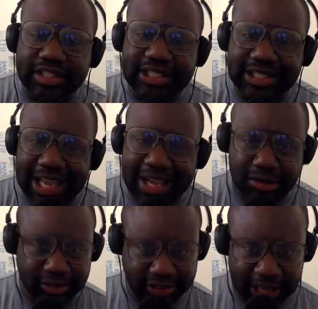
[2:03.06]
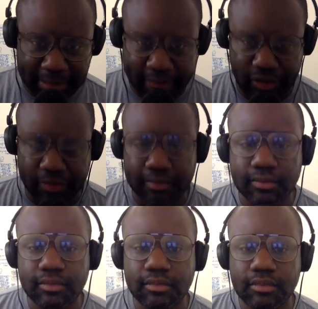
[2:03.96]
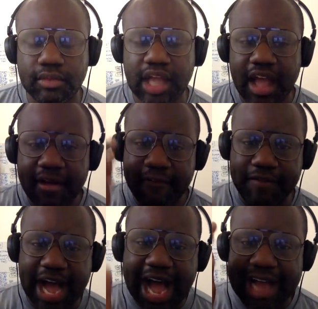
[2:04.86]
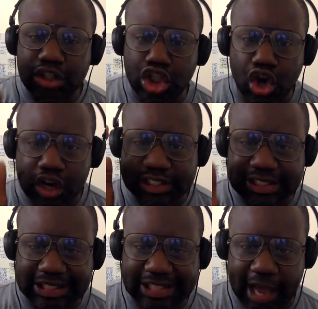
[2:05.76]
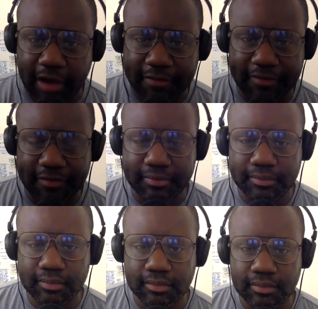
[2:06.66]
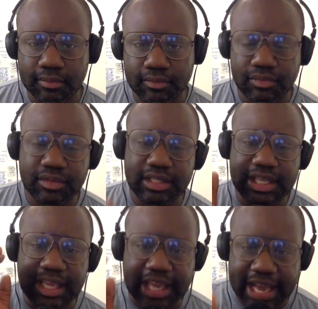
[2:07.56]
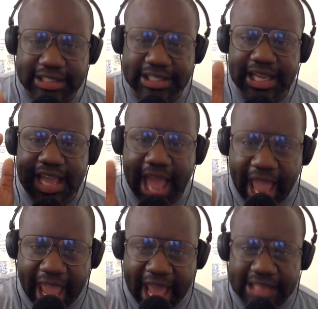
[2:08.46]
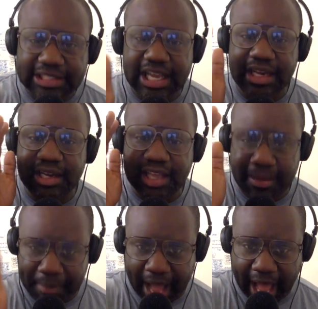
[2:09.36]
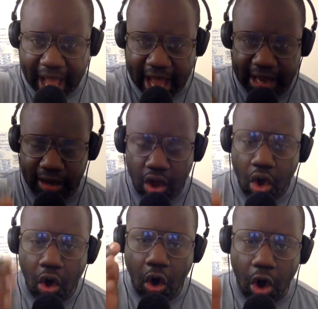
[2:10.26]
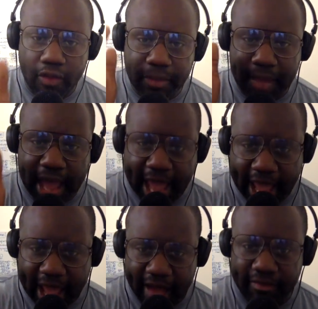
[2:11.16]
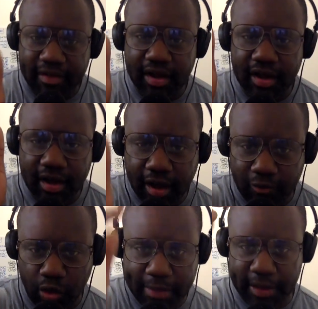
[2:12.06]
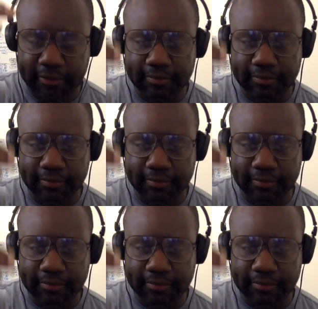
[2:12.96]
still, some of you, find yourself kissing ass and looking behind on the behalf of women.